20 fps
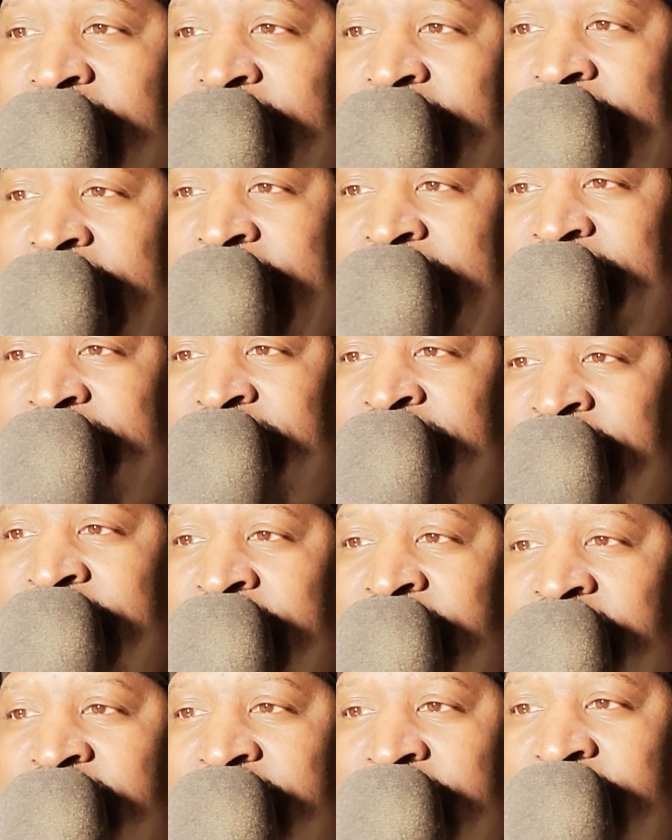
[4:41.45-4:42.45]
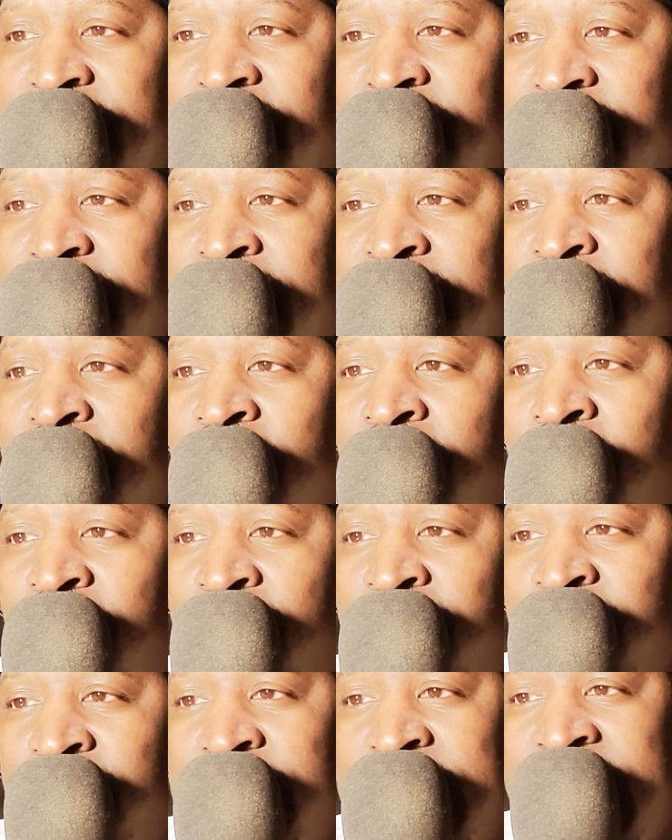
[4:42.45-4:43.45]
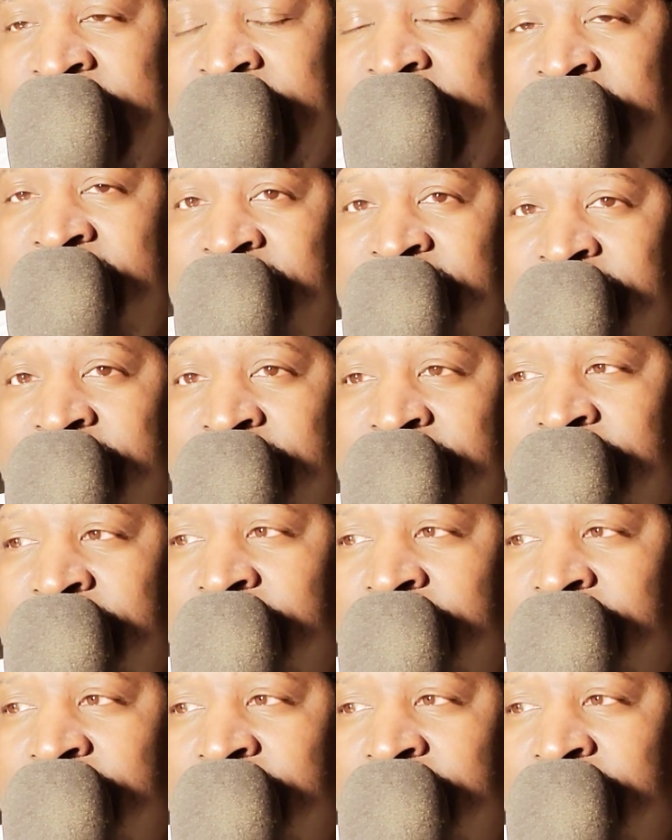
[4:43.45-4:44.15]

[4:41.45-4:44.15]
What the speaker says: As detailed in overt acts.